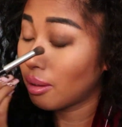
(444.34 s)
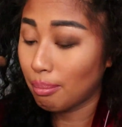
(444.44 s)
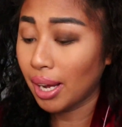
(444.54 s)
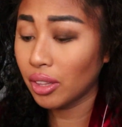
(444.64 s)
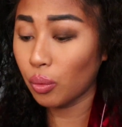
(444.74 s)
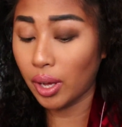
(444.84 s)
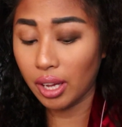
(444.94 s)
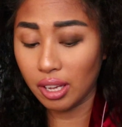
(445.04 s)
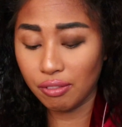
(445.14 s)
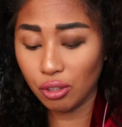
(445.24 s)
by the
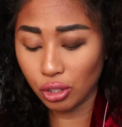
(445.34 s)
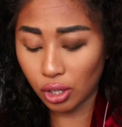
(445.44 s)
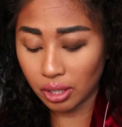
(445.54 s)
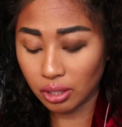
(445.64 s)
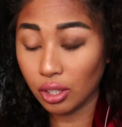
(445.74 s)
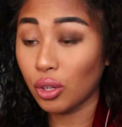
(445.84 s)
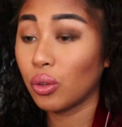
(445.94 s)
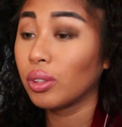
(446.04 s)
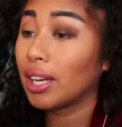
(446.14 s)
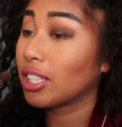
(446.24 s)
way, if you're trying to start your
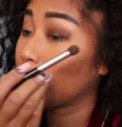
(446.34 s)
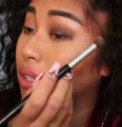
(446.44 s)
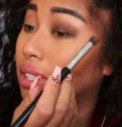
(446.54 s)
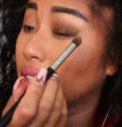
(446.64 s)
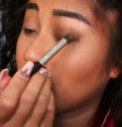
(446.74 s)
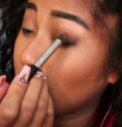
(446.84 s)
own lash business,